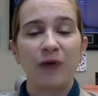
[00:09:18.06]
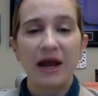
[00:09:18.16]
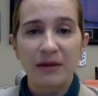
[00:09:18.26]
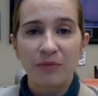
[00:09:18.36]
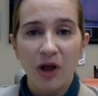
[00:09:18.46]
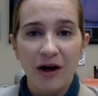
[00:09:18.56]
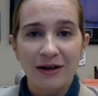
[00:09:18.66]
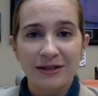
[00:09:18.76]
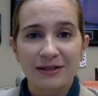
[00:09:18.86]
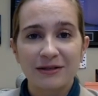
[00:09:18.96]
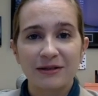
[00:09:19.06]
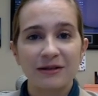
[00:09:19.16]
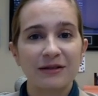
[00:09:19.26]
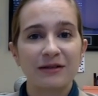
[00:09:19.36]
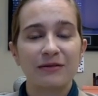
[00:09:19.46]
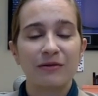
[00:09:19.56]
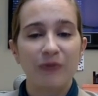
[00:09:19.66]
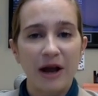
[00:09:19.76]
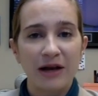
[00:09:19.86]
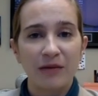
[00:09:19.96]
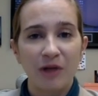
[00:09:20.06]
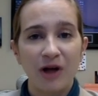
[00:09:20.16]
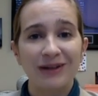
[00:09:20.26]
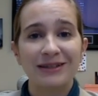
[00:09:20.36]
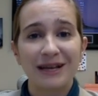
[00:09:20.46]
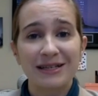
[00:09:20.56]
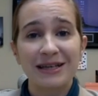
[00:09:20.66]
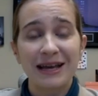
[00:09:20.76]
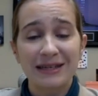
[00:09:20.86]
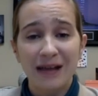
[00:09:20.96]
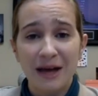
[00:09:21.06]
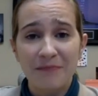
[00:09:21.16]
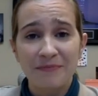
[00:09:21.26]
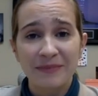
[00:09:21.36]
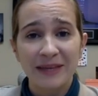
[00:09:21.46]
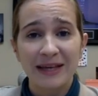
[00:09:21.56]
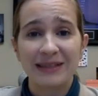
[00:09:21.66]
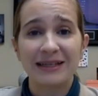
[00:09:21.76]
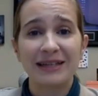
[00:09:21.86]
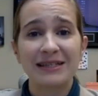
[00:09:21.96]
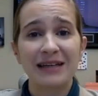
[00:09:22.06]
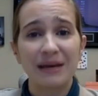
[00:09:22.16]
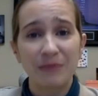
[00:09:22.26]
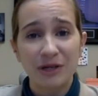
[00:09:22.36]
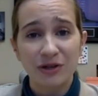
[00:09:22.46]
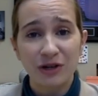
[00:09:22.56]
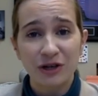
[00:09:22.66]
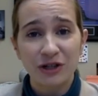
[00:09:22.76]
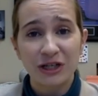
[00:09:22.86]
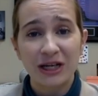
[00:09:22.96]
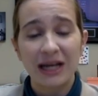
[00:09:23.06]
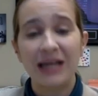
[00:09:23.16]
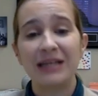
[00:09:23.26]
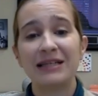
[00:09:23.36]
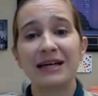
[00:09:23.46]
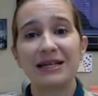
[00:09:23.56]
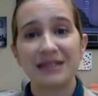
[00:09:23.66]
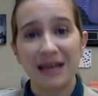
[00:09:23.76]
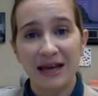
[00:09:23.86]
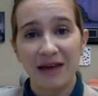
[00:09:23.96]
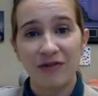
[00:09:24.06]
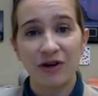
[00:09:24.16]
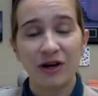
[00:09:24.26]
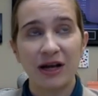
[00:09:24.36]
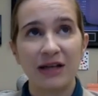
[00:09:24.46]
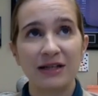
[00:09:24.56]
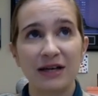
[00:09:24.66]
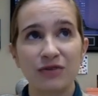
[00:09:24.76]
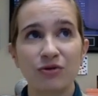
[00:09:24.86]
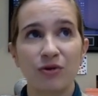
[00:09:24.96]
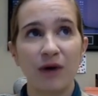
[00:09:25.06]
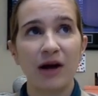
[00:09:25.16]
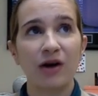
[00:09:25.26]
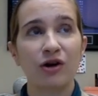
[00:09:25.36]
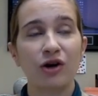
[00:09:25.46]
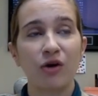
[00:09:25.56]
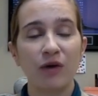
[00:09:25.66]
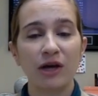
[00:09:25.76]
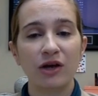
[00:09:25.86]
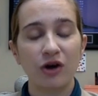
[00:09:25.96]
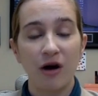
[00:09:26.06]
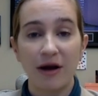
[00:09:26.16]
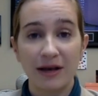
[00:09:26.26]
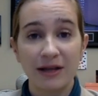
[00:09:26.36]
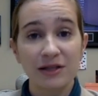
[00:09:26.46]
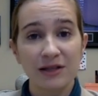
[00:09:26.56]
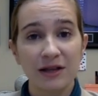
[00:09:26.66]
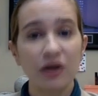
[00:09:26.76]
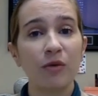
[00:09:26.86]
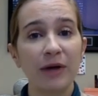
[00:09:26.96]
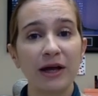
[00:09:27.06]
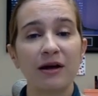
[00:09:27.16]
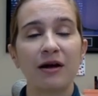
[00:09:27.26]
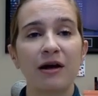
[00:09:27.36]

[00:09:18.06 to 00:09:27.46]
Writing a blog does take time. It does take mental energy. It does take effort. It does require knowing your audience a little bit,